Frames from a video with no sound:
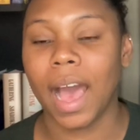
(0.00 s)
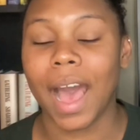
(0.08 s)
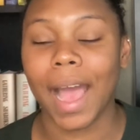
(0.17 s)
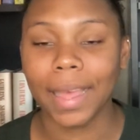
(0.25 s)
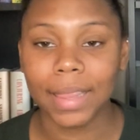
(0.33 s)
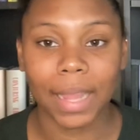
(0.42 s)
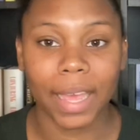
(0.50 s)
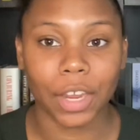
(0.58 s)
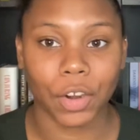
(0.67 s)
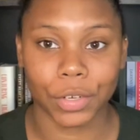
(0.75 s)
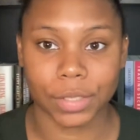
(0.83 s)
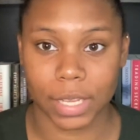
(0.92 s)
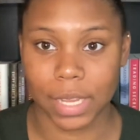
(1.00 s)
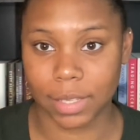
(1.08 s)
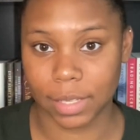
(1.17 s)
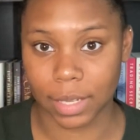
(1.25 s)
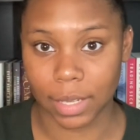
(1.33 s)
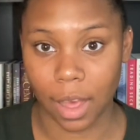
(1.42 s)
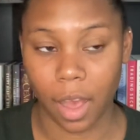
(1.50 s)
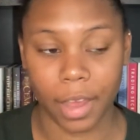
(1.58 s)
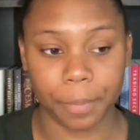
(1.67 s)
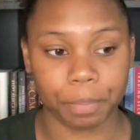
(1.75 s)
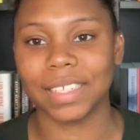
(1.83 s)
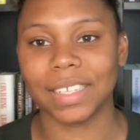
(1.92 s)
I like her skits a lot.
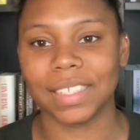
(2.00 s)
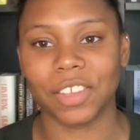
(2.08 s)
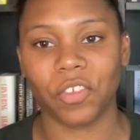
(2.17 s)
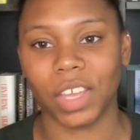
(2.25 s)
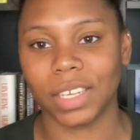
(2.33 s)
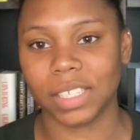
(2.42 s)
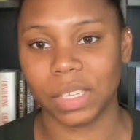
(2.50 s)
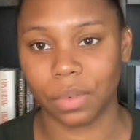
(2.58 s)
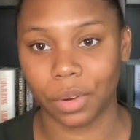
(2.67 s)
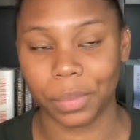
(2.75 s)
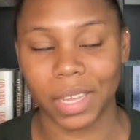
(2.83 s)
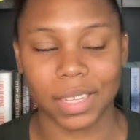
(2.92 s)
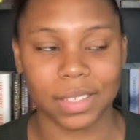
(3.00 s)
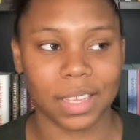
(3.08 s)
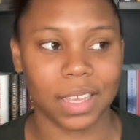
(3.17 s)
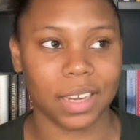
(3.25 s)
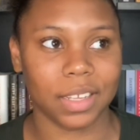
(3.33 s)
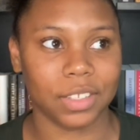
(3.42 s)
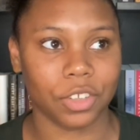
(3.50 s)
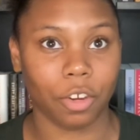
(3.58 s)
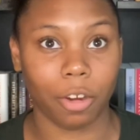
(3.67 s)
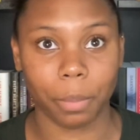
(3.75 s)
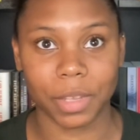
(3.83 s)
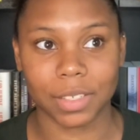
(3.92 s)
It's a fantasy romance. It is
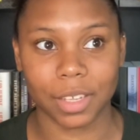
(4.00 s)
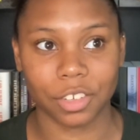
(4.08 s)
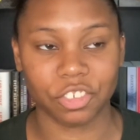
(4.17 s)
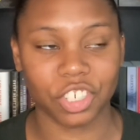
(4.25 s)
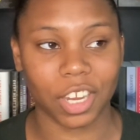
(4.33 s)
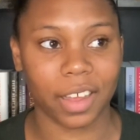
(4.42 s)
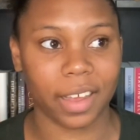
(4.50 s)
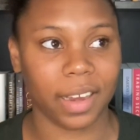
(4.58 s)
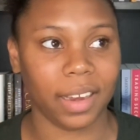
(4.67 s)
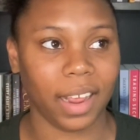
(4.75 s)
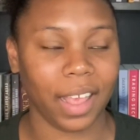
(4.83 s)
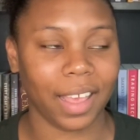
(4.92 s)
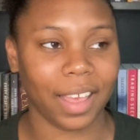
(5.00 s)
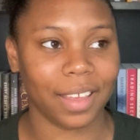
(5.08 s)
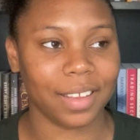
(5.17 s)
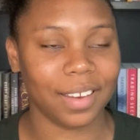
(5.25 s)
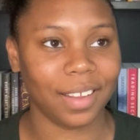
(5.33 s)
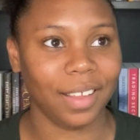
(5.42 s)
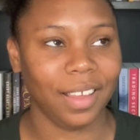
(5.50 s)
Grumpy Sunshine, and